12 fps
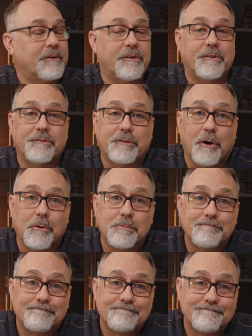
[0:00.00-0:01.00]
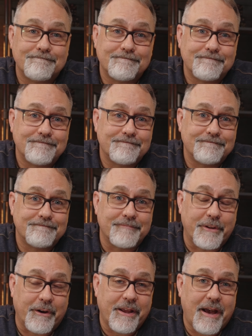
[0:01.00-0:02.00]
So,
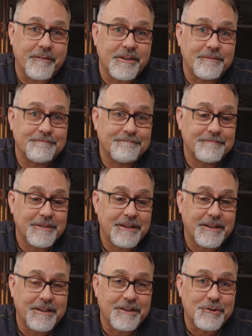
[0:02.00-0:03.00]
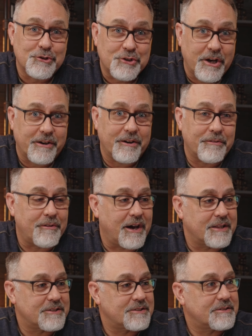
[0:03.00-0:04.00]
there you have it. Share your
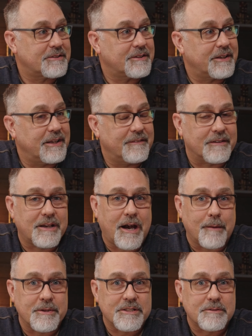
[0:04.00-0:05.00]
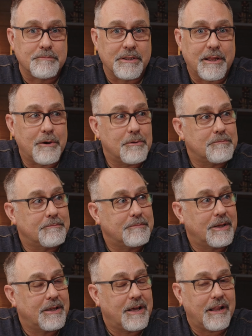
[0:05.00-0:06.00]
thoughts in the comments below.
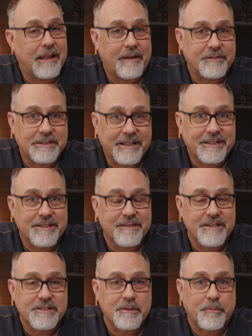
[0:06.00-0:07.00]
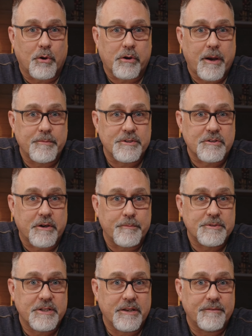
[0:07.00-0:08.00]
I'll have a link to this in the program
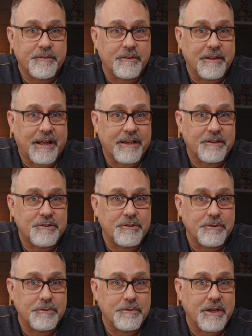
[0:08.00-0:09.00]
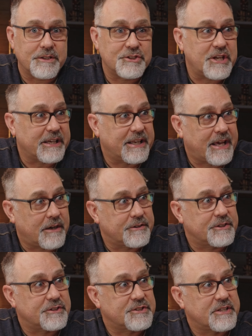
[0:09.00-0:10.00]
description if you'd like to check it out
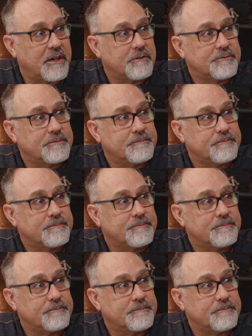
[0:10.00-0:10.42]
yourself.